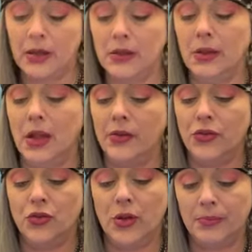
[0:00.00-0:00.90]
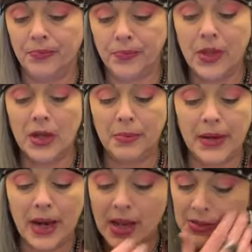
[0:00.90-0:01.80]
on live stream.
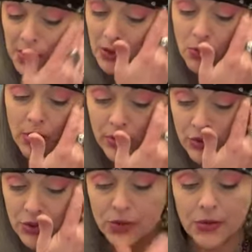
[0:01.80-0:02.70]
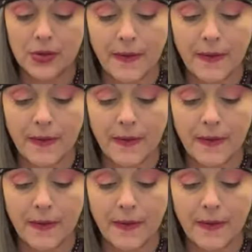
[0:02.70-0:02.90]
Anybody asking questions?